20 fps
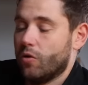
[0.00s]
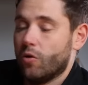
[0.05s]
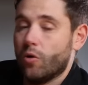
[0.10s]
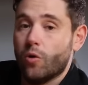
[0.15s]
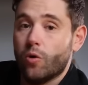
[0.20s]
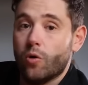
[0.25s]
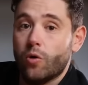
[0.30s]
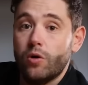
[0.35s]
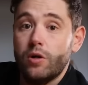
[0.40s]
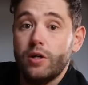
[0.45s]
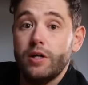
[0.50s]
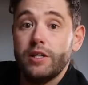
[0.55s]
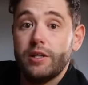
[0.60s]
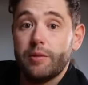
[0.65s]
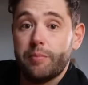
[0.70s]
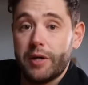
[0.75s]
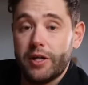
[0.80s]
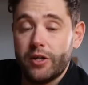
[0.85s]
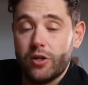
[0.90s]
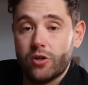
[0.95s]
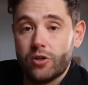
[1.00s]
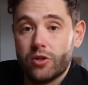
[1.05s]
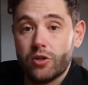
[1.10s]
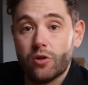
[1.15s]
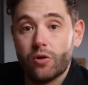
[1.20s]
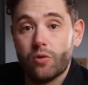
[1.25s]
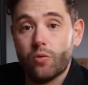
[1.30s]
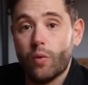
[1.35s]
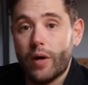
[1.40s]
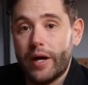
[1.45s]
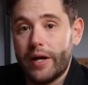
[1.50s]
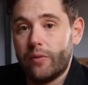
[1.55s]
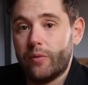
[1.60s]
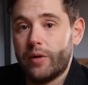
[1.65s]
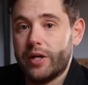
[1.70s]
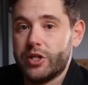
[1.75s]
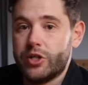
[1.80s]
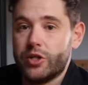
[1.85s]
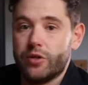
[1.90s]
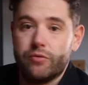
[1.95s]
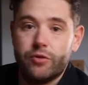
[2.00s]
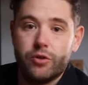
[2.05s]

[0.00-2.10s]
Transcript: or depending on your weight ratio,